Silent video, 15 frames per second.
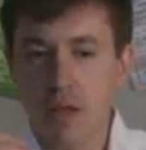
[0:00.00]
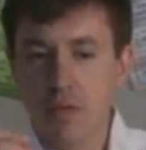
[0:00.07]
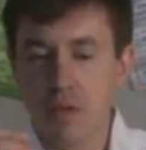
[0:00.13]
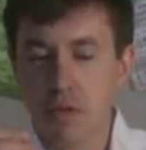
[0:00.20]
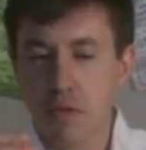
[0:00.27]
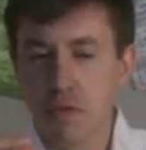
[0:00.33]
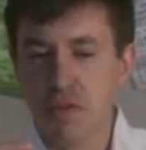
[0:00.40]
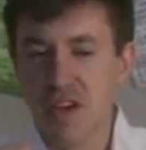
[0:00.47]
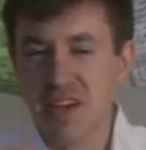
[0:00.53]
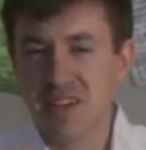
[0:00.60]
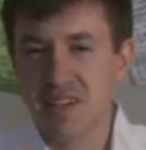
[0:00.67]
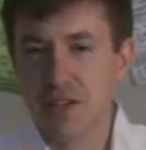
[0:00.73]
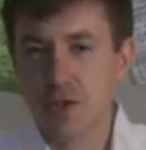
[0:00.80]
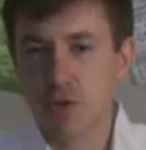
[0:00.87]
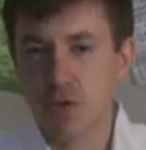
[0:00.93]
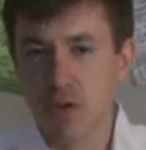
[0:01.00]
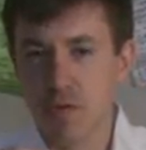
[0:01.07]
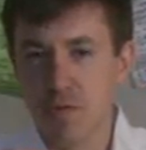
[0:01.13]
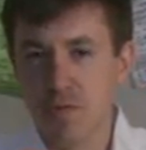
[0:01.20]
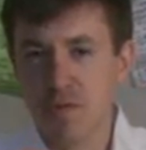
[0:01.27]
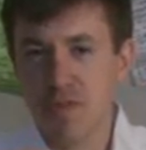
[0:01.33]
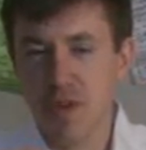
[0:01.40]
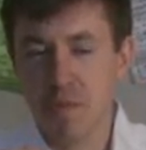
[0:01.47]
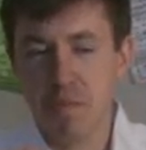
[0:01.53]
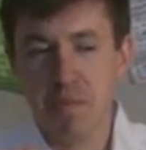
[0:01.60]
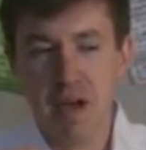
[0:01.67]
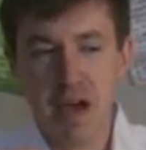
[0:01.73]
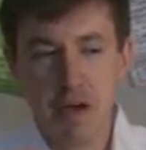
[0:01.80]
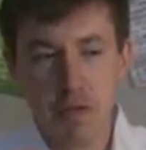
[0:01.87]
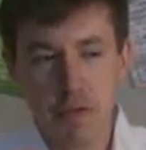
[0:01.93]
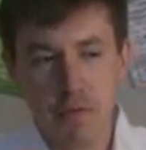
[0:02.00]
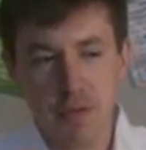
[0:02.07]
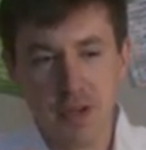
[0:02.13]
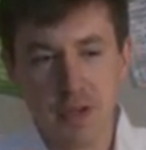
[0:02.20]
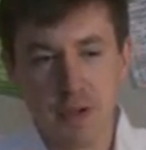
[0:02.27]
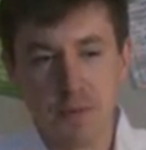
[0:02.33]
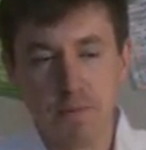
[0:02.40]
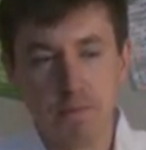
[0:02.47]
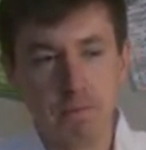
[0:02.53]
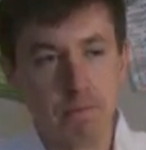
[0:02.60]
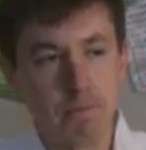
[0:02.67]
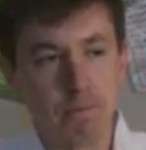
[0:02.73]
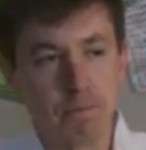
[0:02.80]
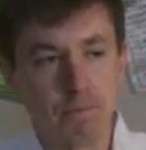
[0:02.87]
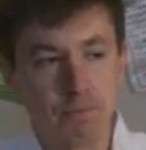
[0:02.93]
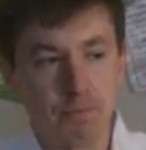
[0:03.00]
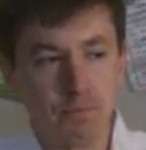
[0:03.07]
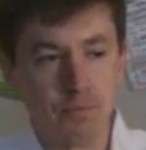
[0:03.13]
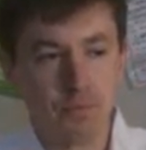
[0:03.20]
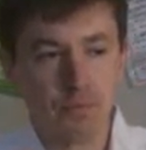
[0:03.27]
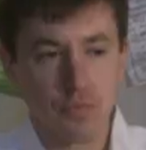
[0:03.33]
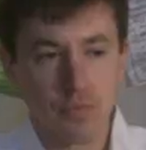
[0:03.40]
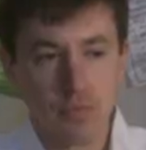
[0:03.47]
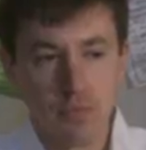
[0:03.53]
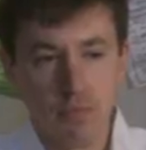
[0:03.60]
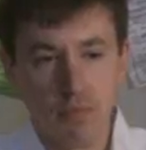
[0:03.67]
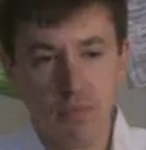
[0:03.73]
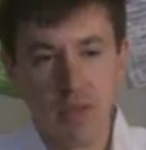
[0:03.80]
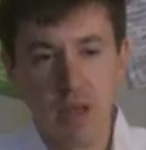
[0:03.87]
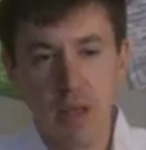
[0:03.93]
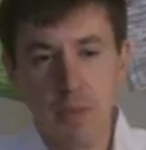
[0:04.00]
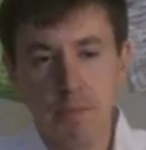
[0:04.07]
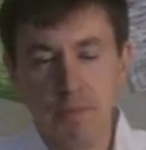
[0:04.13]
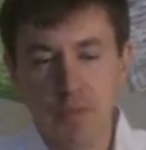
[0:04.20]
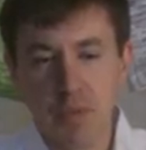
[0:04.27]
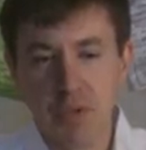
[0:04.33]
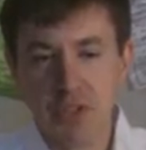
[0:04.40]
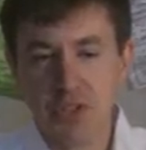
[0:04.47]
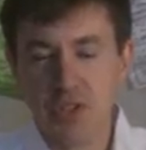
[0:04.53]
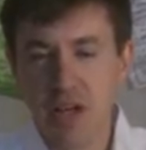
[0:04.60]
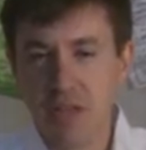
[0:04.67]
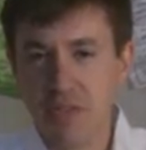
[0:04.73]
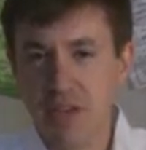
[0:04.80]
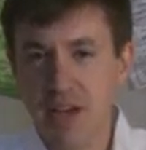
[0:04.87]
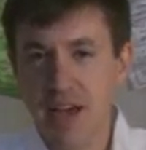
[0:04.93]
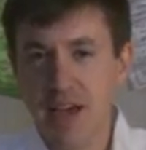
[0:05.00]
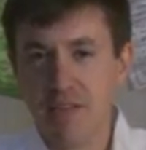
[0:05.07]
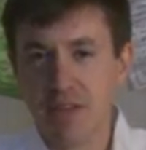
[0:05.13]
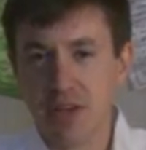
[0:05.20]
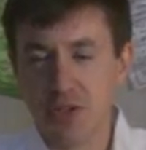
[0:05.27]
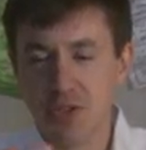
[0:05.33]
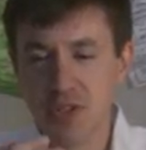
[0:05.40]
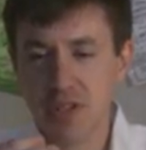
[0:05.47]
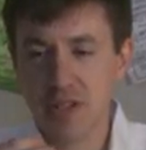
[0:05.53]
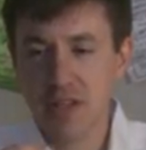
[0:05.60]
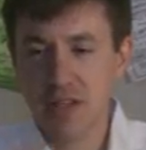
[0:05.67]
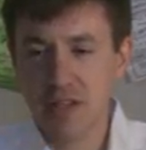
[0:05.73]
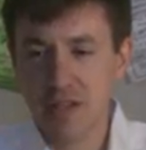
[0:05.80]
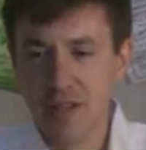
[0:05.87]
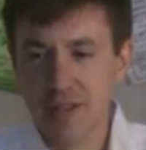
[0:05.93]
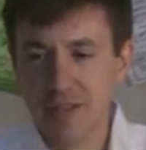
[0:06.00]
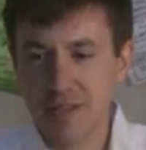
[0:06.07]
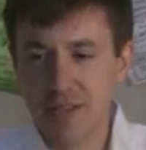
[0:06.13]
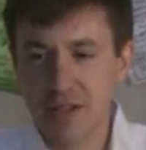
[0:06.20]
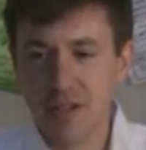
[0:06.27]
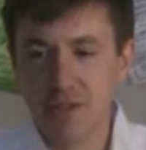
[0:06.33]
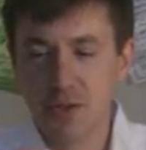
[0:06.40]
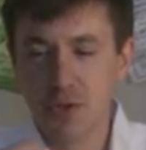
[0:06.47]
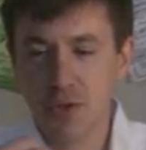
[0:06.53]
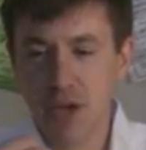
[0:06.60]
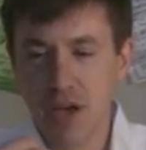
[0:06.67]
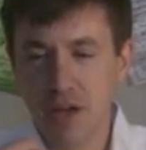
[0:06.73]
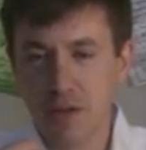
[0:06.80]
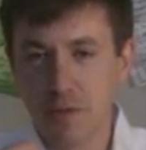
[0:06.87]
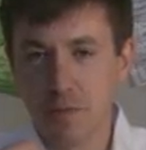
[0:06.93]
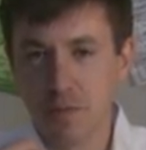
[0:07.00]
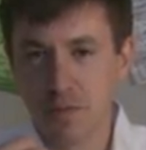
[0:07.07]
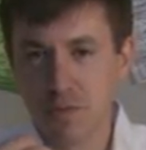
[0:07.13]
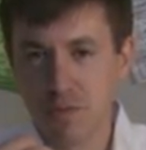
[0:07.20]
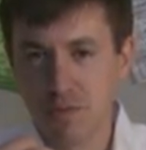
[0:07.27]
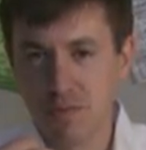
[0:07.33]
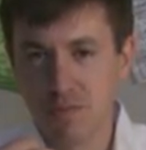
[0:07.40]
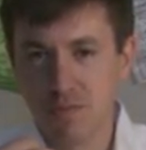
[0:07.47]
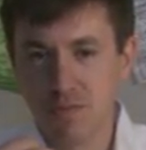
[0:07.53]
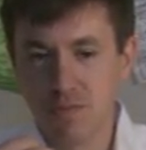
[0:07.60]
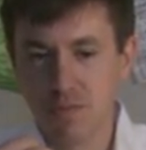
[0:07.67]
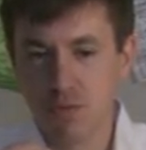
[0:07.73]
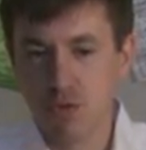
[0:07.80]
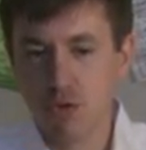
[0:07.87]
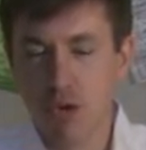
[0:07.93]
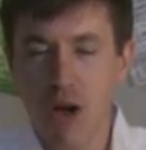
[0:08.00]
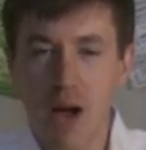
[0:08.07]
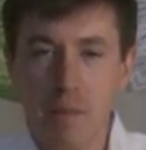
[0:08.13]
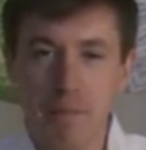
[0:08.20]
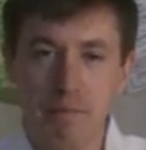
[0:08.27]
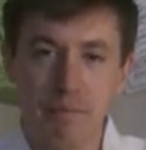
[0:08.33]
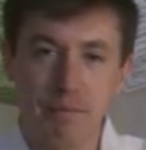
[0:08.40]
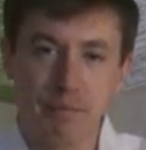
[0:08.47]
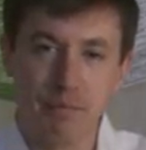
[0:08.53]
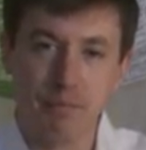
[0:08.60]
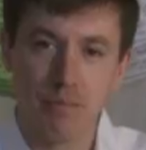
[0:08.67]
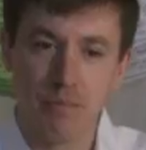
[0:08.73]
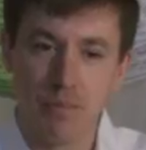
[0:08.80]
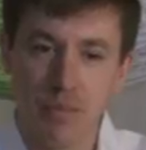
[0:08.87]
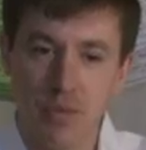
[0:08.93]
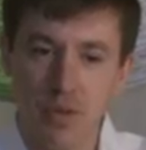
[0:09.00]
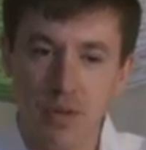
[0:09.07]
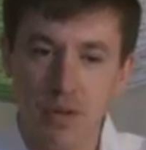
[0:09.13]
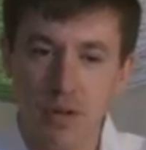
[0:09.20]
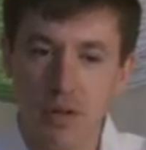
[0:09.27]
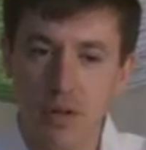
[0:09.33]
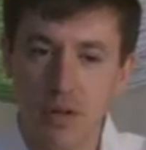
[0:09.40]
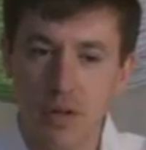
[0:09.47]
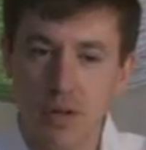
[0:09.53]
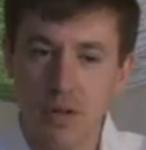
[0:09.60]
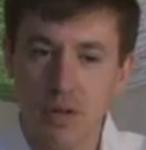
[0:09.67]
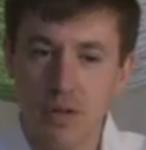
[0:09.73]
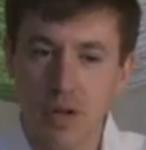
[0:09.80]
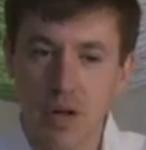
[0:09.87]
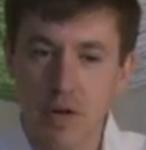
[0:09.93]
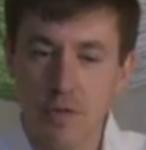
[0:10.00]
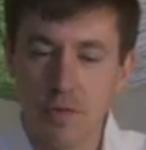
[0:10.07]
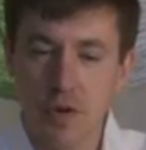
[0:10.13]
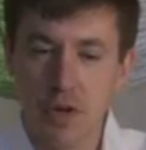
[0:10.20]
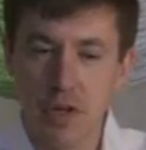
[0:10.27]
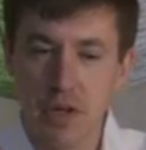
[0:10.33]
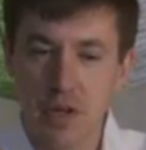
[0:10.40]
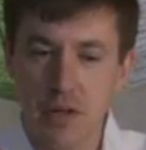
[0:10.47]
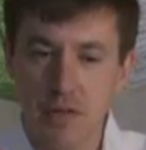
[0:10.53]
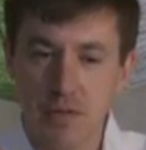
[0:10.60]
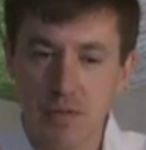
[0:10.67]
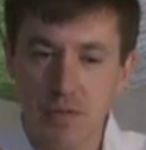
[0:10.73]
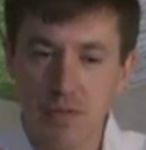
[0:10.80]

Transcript: The thickness or the mouthfeel, I mean, it's not the heaviest. It does kind of drop fairly